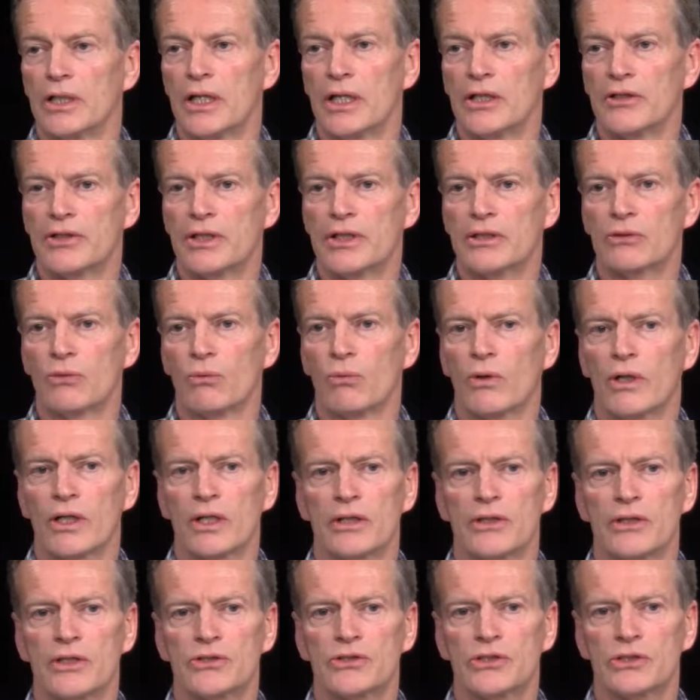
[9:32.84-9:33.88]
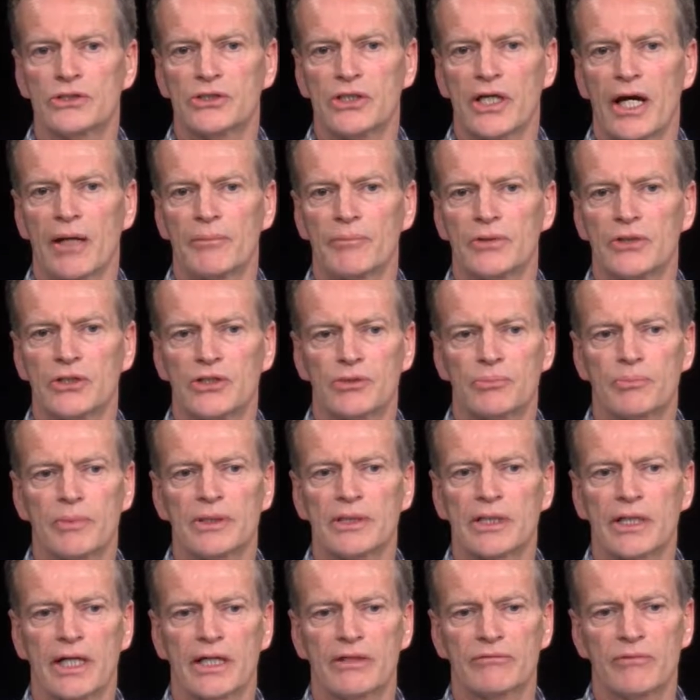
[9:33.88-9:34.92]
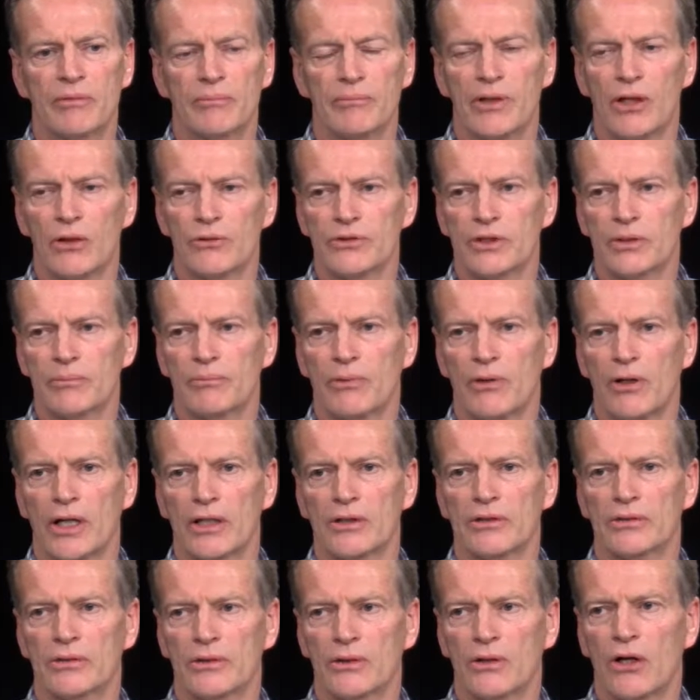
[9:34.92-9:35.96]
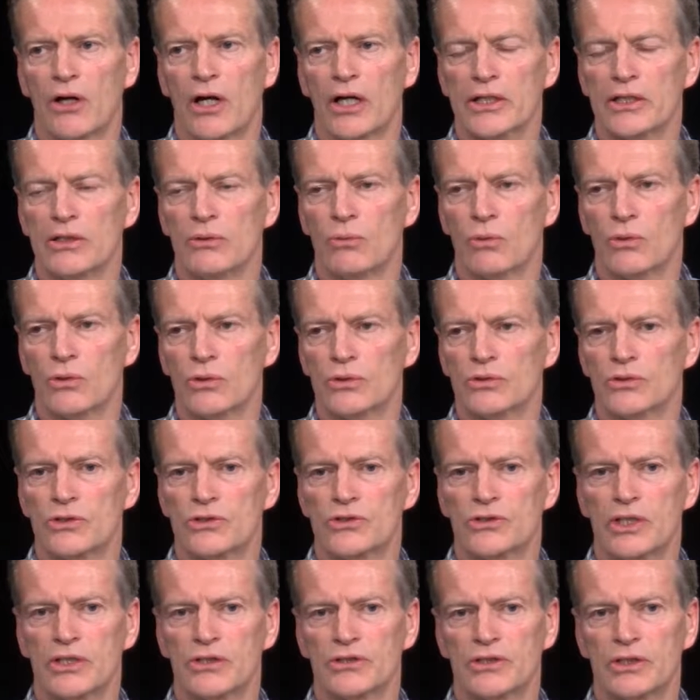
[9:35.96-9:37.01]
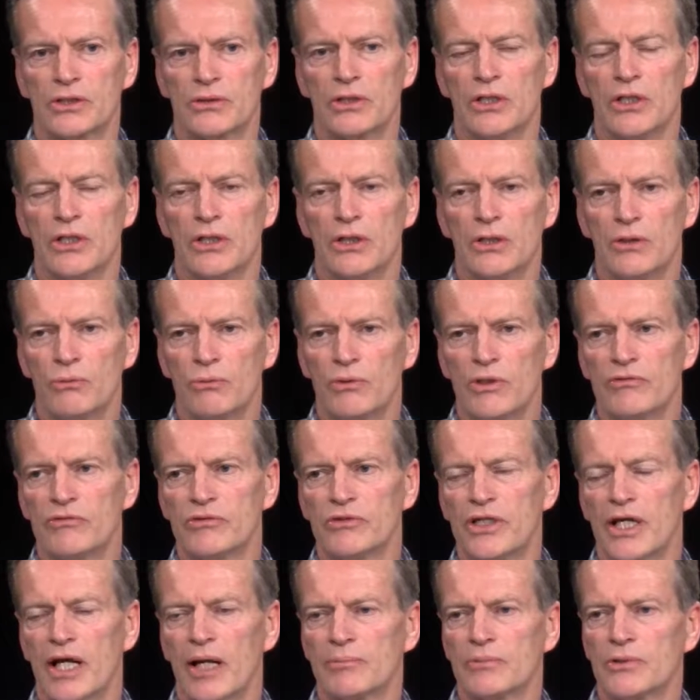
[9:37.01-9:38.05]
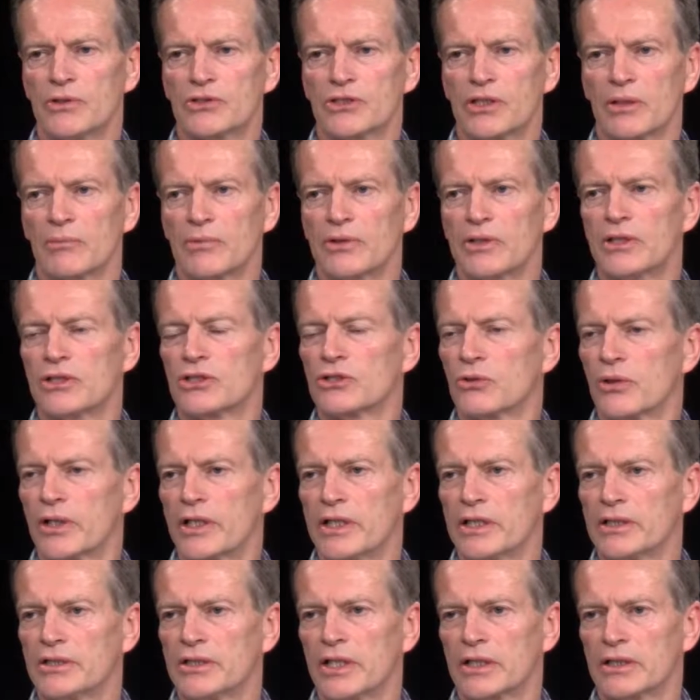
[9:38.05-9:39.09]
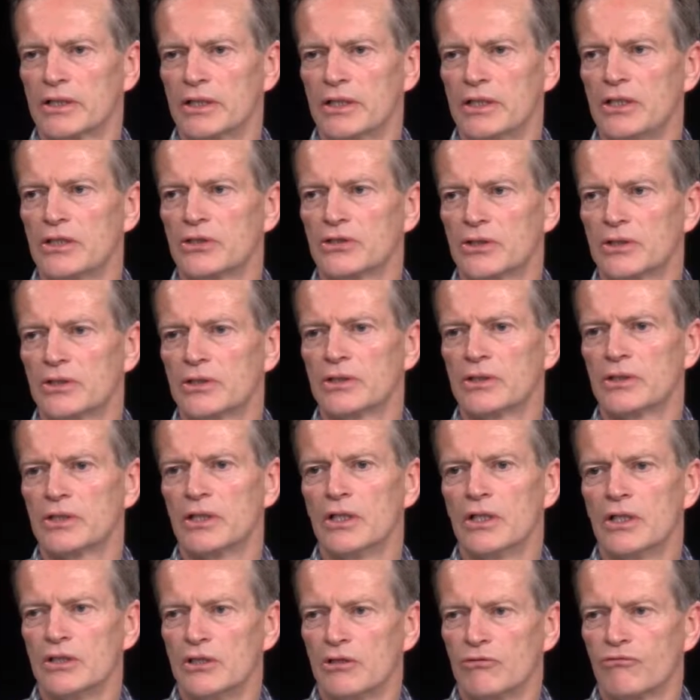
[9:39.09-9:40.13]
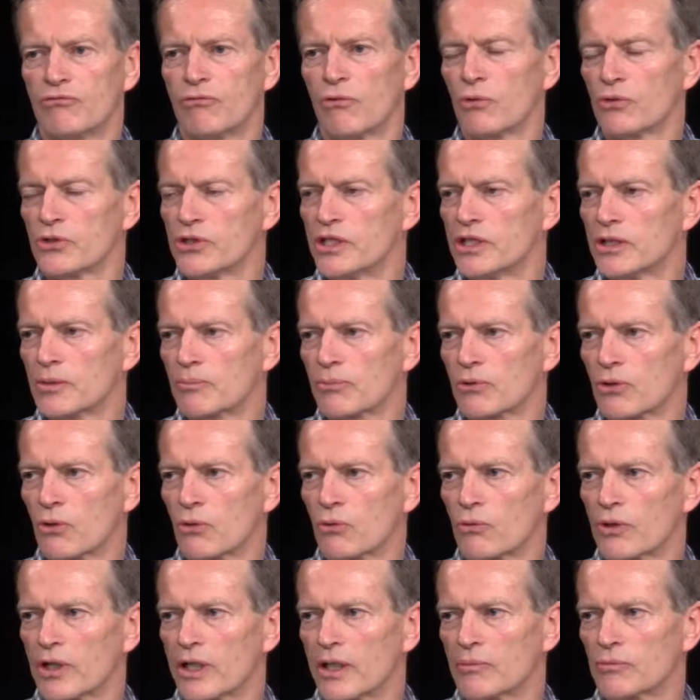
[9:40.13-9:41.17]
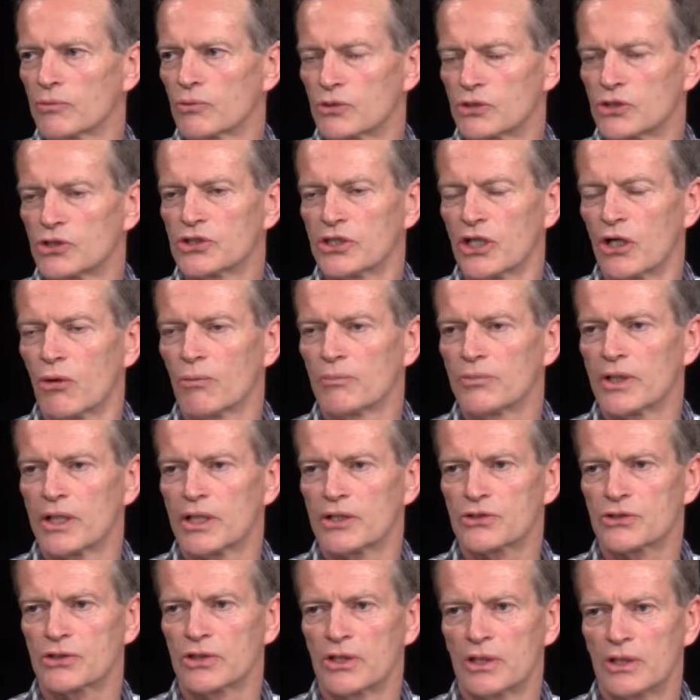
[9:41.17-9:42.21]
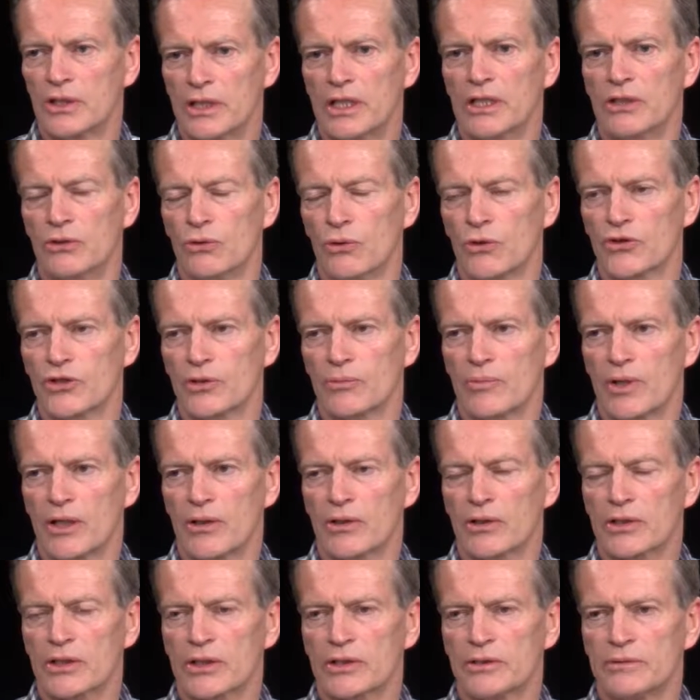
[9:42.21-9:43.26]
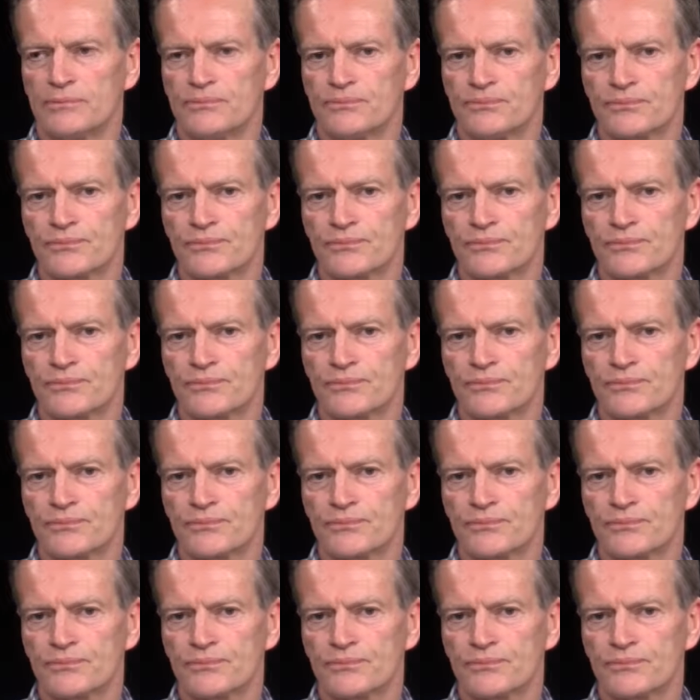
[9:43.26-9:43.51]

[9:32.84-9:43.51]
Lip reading: I think that one of the things that's happened has been kind of a melting pot in the hockey world, in the sense that we've adapted some of their training techniques and the full-year programs, which has helped us in North America.